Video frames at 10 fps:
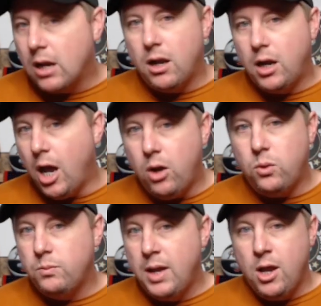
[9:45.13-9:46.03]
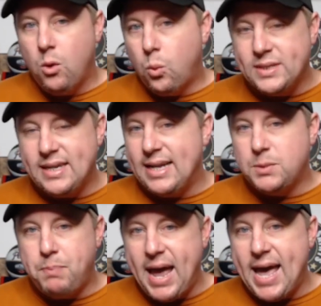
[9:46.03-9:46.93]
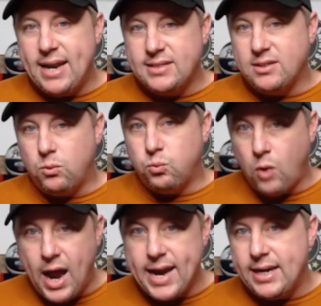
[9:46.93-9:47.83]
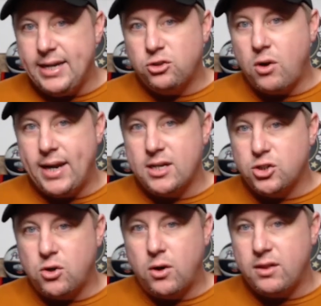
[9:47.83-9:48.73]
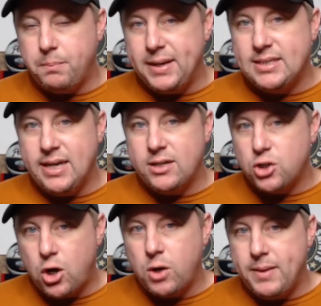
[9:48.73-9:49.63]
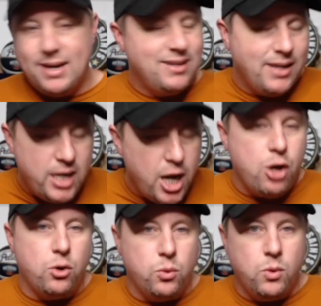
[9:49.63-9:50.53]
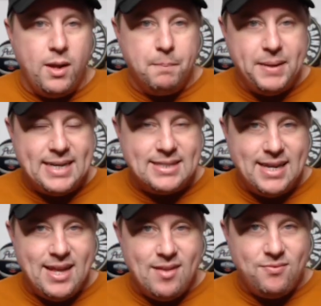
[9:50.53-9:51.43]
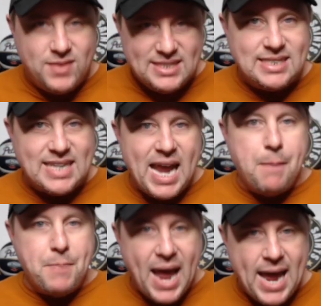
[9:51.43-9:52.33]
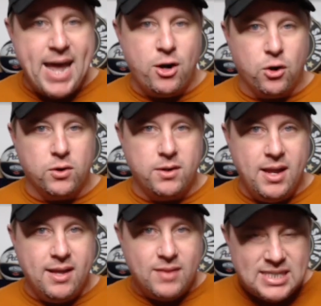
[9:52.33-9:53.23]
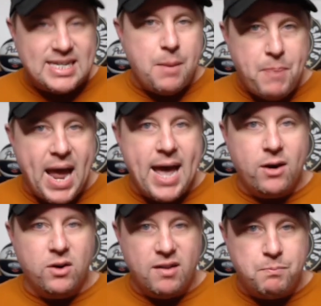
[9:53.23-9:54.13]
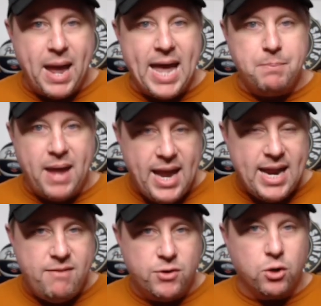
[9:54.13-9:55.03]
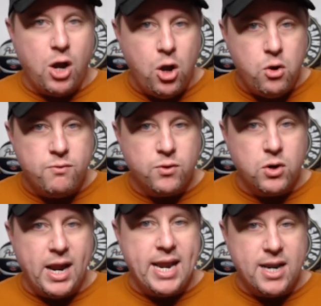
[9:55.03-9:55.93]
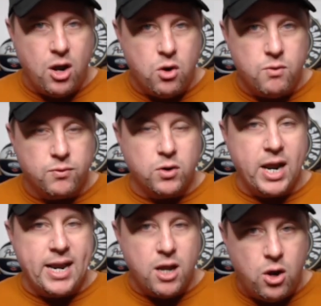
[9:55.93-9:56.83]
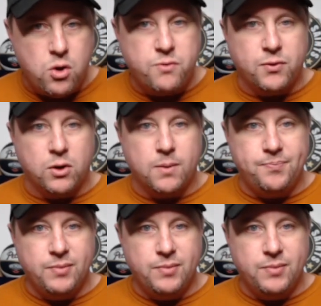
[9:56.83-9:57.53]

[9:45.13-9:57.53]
No. Was it as bad as the riot he tried to start at the Big Ten tournament? No. But this is a pattern. This is a pattern of bad behavior over and over and over.